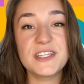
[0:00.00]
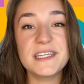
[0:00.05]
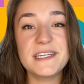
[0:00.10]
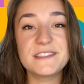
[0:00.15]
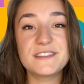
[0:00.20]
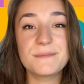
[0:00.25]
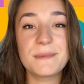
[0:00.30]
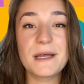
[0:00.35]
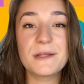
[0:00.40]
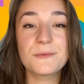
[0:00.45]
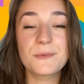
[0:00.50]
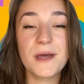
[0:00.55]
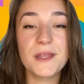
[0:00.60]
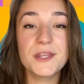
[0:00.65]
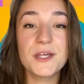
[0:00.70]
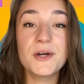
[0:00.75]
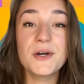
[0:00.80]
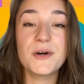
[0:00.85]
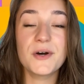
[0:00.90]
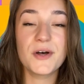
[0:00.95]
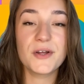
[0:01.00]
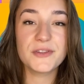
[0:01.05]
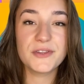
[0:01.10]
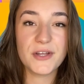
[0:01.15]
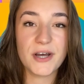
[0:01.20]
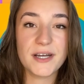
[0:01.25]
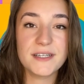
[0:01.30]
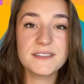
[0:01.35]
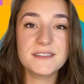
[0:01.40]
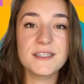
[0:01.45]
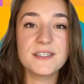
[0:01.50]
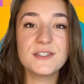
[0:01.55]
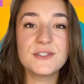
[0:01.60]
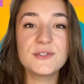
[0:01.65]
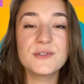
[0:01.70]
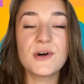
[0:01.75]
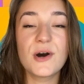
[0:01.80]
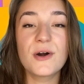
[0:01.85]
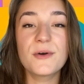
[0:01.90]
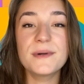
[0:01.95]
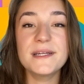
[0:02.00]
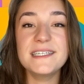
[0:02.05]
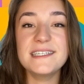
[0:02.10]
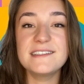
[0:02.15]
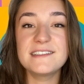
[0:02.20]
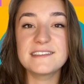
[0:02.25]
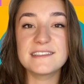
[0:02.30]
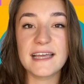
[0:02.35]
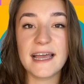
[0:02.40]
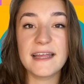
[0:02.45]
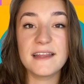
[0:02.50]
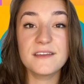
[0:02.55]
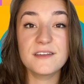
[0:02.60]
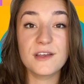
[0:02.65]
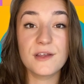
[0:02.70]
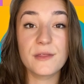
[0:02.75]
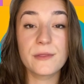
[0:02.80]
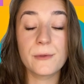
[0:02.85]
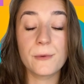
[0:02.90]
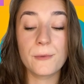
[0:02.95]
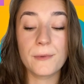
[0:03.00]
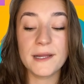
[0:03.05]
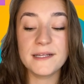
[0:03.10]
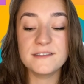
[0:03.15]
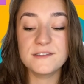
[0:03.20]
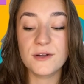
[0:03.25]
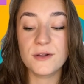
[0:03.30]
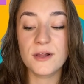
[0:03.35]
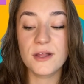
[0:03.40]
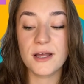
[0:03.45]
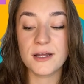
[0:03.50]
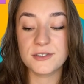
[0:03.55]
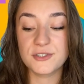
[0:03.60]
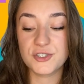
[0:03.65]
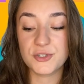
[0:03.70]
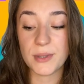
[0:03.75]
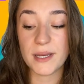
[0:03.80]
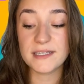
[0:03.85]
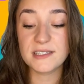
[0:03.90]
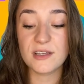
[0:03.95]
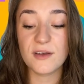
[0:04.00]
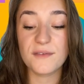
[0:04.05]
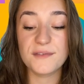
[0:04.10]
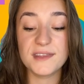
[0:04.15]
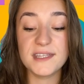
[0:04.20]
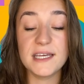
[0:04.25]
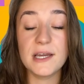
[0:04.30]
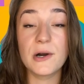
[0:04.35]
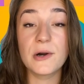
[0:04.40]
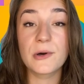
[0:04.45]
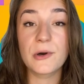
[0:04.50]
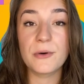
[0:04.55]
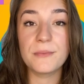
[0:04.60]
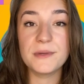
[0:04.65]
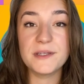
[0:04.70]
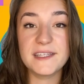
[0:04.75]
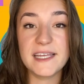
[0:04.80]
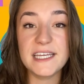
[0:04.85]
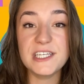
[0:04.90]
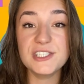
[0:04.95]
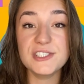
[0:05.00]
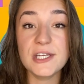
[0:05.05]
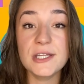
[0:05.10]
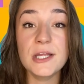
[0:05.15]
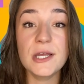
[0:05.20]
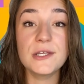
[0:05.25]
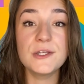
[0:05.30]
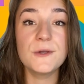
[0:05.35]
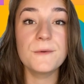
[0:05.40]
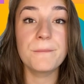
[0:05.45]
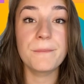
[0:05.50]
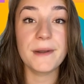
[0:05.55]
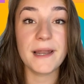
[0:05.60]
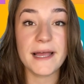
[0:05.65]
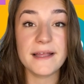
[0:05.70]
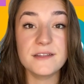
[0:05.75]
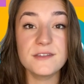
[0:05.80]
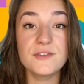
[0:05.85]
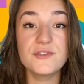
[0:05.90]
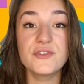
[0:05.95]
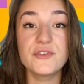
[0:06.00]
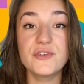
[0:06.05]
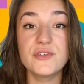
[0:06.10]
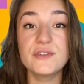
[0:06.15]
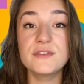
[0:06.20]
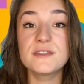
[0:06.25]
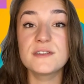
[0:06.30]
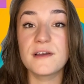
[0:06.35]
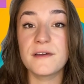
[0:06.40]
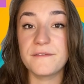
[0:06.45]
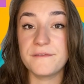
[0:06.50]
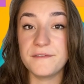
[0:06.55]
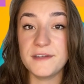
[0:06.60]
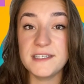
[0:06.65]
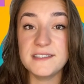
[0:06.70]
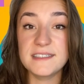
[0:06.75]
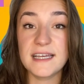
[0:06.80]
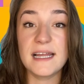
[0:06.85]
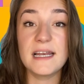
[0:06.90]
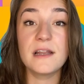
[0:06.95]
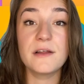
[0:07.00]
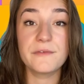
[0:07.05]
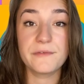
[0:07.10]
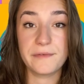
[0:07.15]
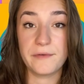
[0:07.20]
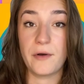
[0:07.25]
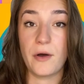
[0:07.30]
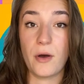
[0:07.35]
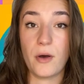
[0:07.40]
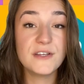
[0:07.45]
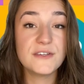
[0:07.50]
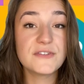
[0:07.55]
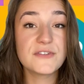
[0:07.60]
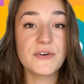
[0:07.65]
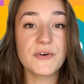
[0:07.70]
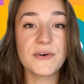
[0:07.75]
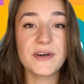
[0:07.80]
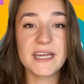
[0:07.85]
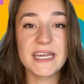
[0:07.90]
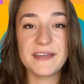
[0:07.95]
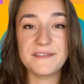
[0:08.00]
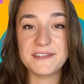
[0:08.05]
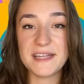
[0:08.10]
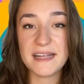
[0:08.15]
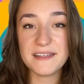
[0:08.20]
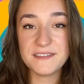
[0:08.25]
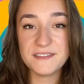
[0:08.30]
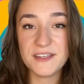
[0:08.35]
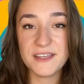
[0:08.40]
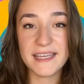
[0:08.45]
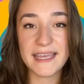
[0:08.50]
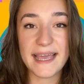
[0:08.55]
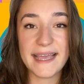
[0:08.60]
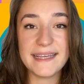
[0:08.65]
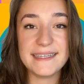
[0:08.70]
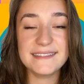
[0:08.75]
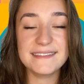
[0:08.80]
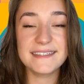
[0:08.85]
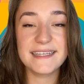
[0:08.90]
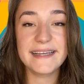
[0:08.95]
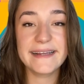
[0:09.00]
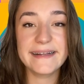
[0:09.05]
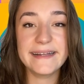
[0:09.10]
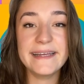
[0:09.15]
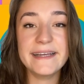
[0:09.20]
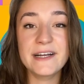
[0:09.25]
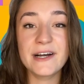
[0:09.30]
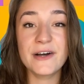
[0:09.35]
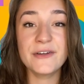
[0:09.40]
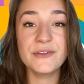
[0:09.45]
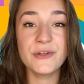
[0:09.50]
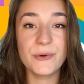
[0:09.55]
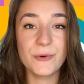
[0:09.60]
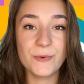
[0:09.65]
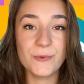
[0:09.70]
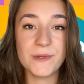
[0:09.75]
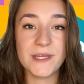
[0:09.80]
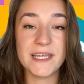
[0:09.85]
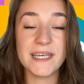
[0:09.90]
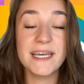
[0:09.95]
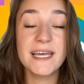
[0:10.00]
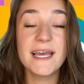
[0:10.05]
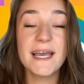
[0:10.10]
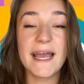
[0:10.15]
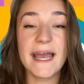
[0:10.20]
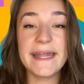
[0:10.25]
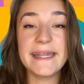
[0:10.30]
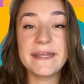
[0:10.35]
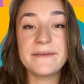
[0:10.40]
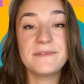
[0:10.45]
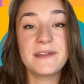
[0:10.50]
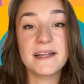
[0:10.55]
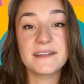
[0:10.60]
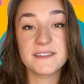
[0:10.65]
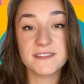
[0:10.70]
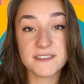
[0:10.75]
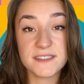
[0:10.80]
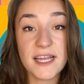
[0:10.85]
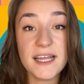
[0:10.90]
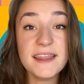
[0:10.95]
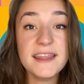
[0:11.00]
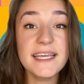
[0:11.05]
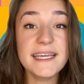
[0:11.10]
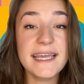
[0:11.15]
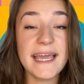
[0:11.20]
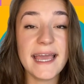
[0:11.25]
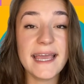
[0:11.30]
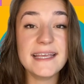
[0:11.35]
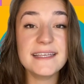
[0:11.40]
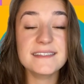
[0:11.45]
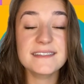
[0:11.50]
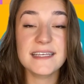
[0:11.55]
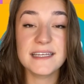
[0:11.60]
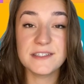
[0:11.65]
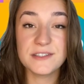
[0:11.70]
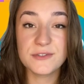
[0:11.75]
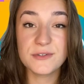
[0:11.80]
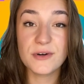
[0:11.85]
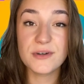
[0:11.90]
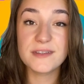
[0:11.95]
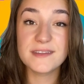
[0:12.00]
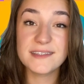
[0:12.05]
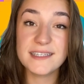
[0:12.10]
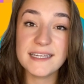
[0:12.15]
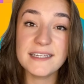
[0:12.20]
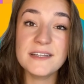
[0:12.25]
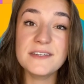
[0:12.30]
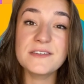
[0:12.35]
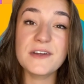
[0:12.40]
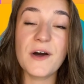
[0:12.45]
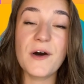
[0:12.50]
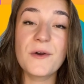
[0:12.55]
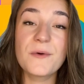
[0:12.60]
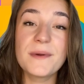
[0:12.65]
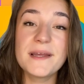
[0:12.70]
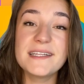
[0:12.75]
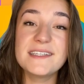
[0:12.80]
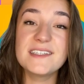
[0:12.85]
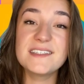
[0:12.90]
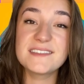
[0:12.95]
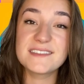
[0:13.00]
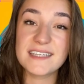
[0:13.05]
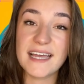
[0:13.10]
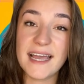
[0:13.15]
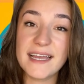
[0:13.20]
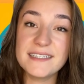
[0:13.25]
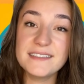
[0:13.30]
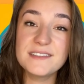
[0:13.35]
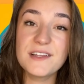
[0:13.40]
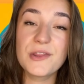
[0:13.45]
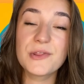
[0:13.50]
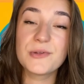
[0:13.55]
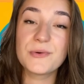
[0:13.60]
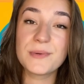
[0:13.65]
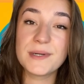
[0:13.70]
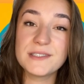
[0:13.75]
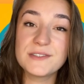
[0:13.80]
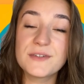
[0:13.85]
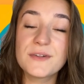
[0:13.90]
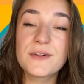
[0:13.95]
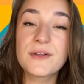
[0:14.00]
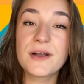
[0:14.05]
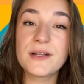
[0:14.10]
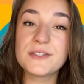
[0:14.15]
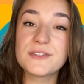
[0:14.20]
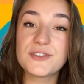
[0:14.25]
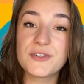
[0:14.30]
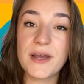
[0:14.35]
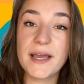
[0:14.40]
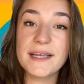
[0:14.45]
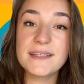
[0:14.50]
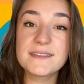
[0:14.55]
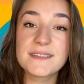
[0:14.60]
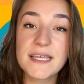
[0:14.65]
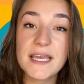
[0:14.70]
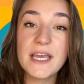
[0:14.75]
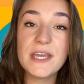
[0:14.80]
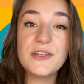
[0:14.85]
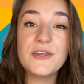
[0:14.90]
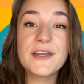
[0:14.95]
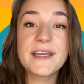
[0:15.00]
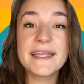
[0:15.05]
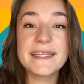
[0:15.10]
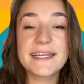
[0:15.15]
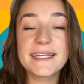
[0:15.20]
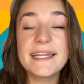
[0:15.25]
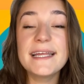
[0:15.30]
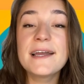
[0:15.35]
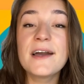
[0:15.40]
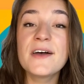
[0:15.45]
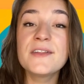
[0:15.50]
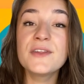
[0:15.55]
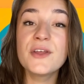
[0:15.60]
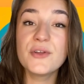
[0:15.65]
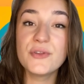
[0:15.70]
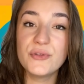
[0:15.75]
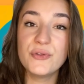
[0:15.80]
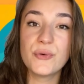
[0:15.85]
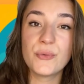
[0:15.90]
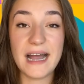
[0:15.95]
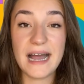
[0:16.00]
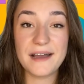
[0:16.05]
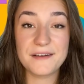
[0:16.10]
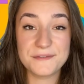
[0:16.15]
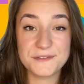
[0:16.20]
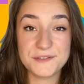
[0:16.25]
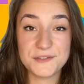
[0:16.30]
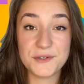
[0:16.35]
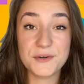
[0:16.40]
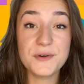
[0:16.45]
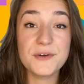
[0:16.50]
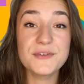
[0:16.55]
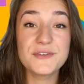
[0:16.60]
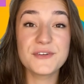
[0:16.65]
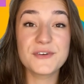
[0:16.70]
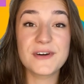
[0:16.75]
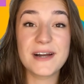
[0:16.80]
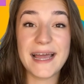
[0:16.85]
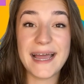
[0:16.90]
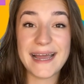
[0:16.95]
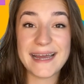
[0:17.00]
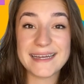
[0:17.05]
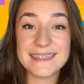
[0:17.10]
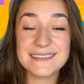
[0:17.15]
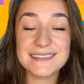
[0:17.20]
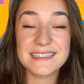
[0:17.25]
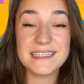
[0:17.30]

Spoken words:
is about whether or not you already signed the rental contract of the accommodation you plan to use Visale for. So if that's the case, click on Oui. And if that's not the case and you didn't already sign the rental contract, you can click on No. After, you're asked